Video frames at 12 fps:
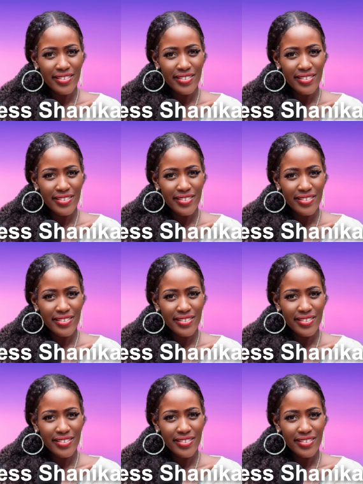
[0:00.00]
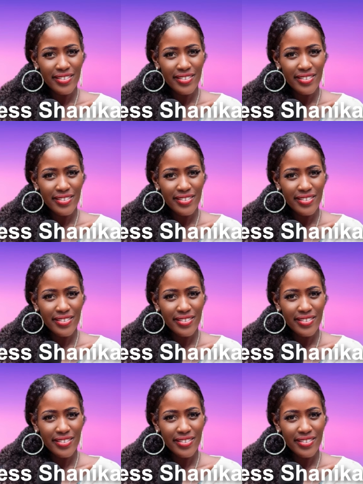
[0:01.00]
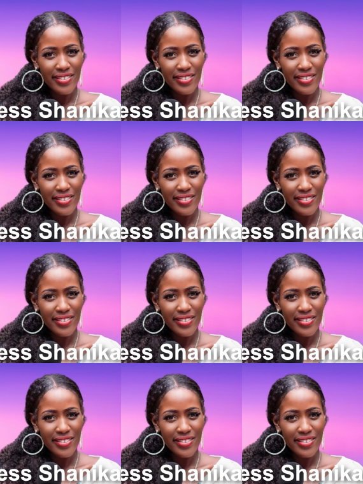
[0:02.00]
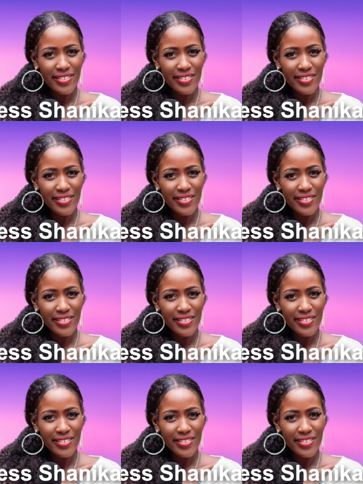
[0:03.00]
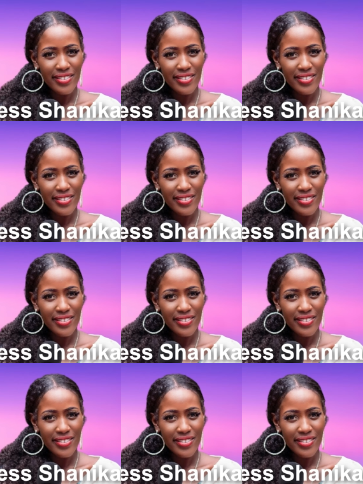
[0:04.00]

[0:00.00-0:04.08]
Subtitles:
The face doesn't move, so there is nothing to read.